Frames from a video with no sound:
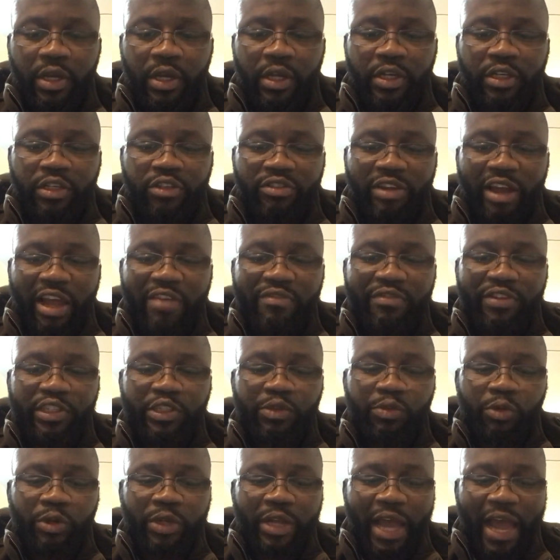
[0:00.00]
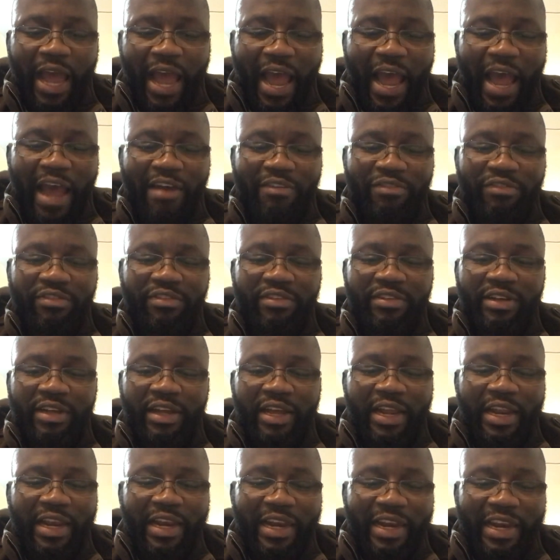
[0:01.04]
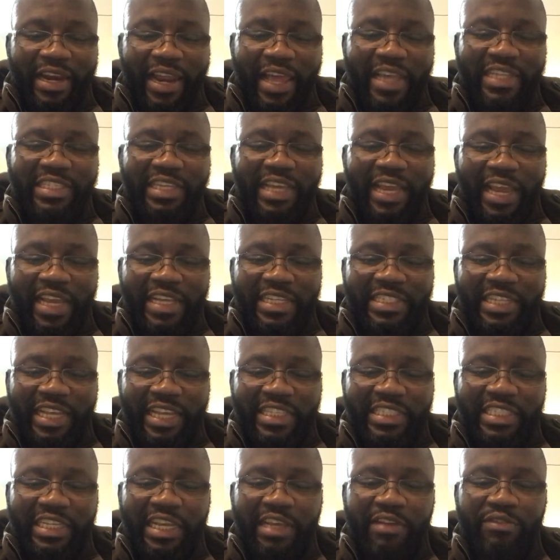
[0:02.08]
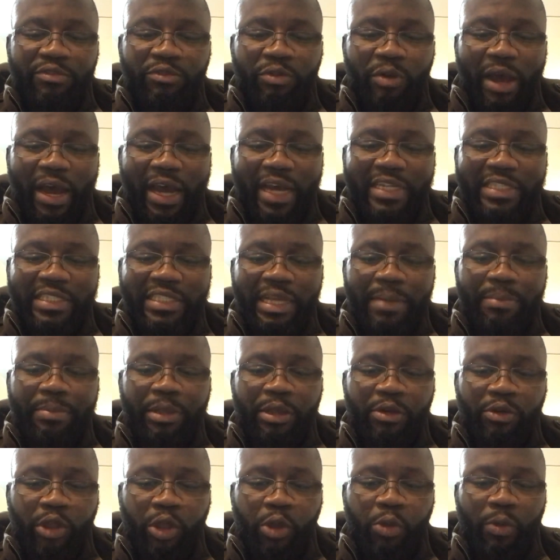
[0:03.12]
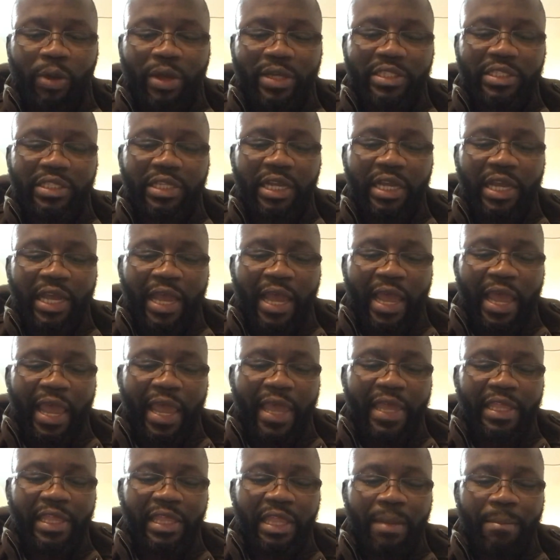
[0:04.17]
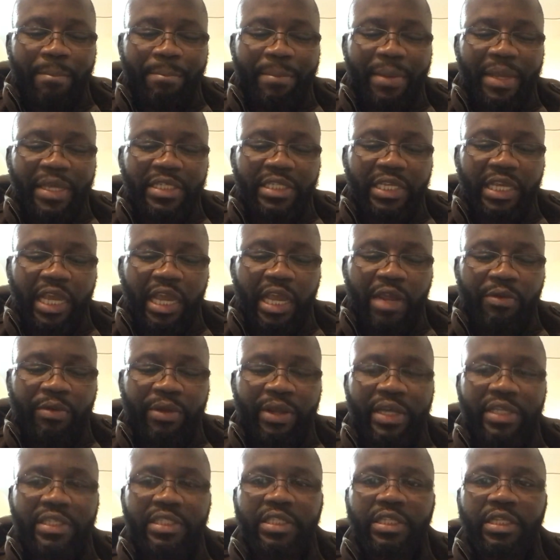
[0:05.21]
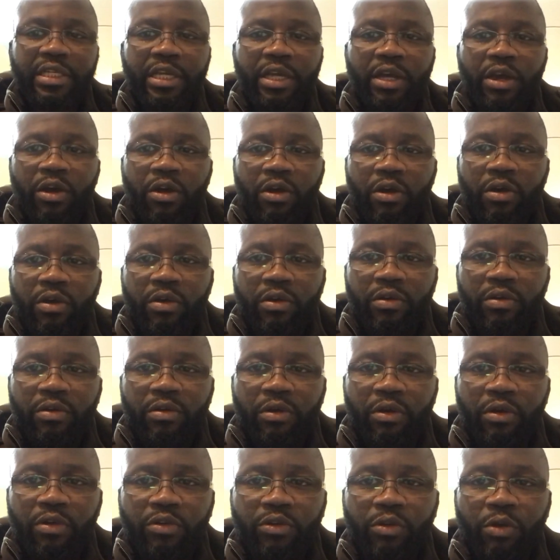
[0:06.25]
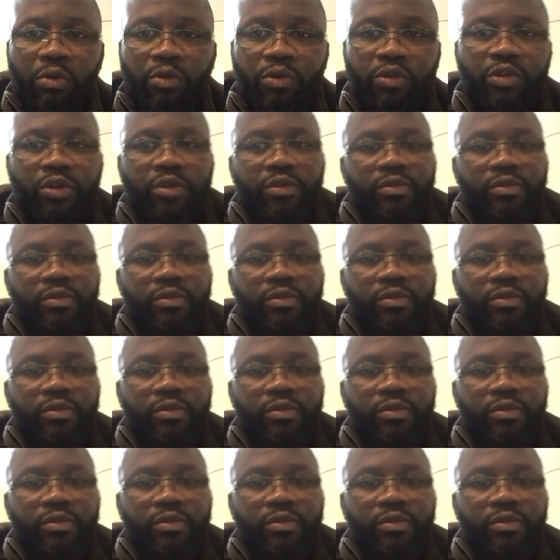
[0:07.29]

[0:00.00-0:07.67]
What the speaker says: Drivers would have less incentive to accept requests in busy areas, unquote.